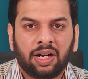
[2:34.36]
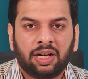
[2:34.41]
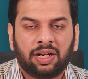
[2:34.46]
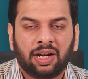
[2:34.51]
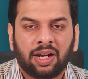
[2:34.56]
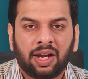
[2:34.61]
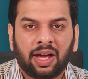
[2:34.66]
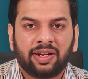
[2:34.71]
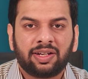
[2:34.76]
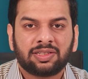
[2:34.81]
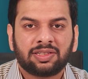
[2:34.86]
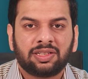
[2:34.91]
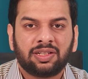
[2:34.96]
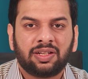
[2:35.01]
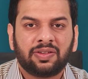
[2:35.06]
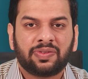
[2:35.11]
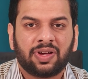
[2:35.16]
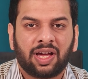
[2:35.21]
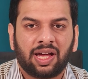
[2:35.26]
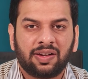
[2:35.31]
Client
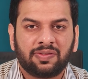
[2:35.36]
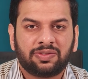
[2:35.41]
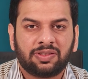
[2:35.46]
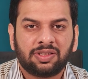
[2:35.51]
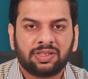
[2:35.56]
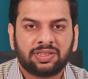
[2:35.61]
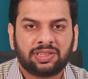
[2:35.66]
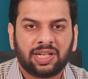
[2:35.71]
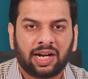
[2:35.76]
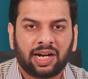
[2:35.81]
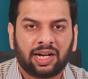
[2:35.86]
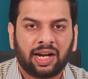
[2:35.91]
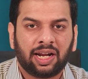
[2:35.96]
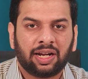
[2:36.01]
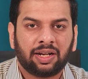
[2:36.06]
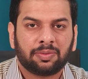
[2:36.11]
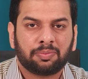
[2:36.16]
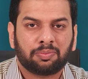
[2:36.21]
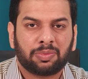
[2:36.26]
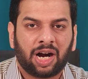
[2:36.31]
receive helpful
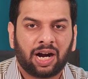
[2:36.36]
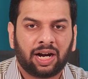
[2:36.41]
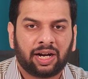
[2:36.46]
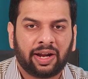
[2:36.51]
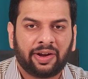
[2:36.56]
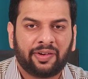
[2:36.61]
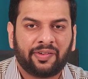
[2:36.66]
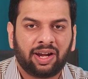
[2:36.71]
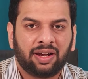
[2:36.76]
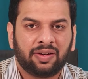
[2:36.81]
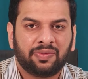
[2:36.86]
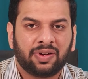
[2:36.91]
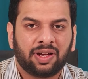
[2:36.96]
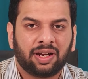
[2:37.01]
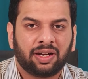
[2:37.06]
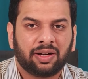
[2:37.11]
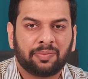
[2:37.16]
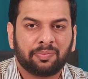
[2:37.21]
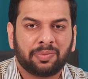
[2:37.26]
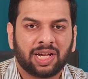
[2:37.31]
check-in,
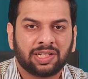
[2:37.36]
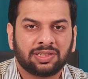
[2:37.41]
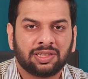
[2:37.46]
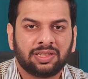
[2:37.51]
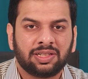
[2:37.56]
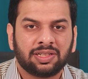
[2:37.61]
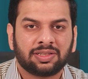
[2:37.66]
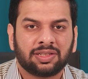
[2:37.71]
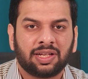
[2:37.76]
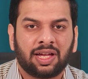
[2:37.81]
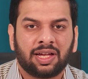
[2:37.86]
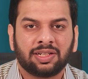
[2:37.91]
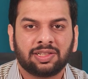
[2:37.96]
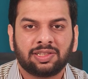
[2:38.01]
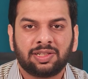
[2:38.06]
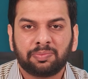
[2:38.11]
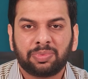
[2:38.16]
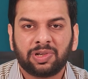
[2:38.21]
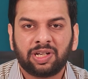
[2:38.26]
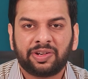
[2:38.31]
market-relevant messages, and
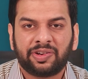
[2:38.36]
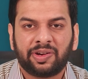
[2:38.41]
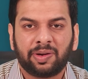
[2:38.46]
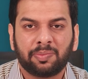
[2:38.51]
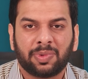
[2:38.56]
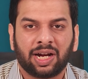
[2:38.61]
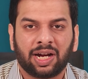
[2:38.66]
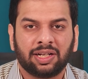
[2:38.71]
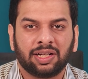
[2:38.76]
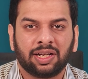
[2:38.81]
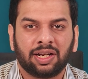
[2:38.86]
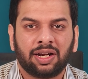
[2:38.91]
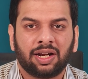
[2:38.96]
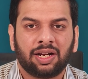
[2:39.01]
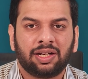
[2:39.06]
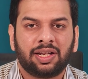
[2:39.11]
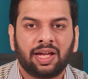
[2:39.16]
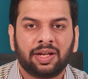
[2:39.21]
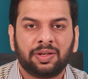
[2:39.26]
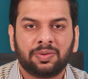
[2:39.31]
simple reminder
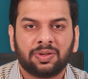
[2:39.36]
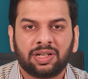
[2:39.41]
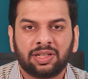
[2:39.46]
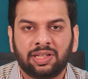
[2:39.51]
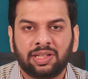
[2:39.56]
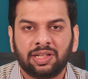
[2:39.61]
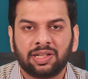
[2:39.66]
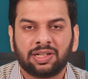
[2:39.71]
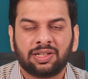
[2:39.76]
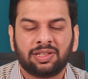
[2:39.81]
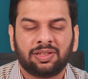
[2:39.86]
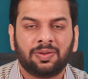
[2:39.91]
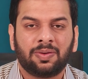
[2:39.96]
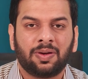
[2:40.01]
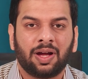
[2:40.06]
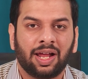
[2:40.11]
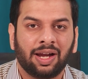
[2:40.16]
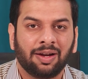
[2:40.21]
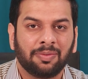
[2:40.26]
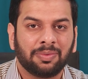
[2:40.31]
that you are there to
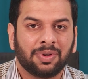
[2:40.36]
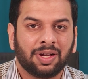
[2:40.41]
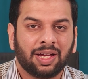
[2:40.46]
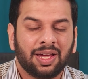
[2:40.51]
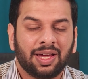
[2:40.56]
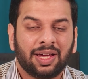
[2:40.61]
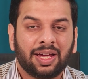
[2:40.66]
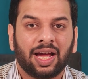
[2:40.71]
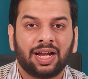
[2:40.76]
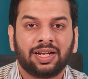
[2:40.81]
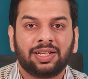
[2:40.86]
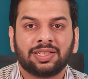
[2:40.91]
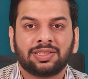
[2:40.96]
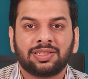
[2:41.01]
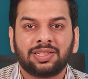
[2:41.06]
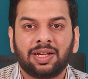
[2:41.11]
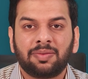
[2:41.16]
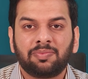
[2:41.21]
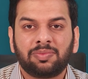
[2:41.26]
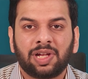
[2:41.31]
help. At the
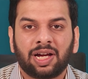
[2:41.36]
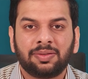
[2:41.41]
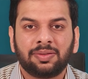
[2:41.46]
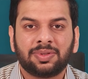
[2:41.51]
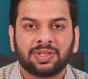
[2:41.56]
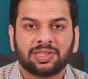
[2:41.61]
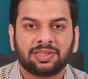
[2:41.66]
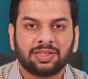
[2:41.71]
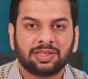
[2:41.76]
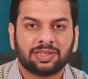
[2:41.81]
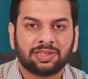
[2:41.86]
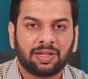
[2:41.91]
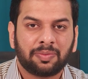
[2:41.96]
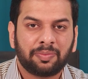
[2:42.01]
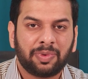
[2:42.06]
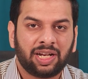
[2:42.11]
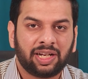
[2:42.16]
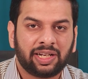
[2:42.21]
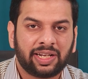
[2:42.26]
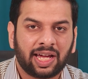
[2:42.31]
same time, the system
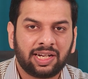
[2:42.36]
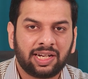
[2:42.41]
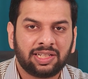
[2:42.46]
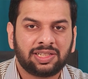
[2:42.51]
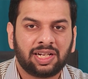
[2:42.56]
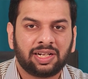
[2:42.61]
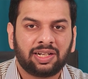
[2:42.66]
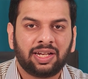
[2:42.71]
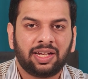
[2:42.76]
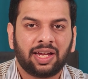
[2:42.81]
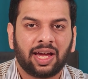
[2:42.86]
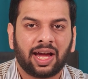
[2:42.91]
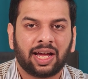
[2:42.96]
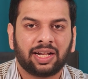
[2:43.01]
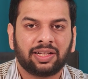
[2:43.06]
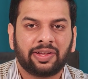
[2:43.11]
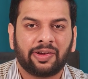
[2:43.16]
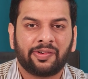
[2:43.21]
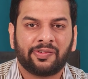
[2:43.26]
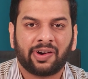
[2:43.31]
intelligently
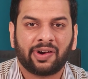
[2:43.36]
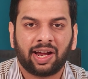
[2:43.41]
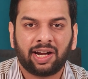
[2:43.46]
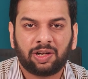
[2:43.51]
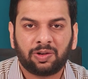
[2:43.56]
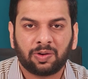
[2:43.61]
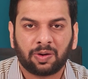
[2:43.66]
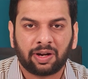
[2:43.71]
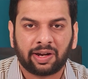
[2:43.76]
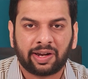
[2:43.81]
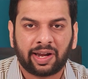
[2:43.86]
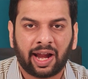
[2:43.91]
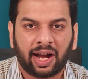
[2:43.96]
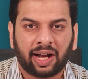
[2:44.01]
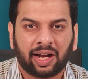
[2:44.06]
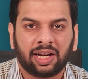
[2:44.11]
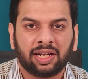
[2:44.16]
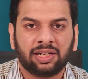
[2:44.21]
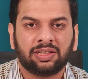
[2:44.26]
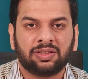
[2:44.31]
adds the right contact
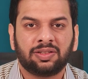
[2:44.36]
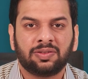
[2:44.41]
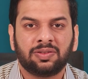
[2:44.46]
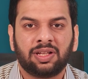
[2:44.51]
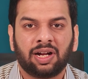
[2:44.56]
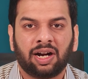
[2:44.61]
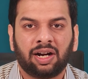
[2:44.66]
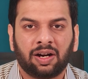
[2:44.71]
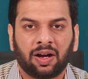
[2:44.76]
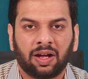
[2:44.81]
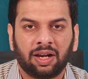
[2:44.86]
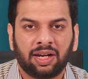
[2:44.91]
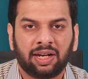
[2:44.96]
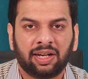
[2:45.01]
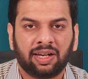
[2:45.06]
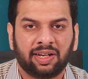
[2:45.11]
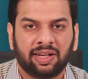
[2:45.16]
into the calling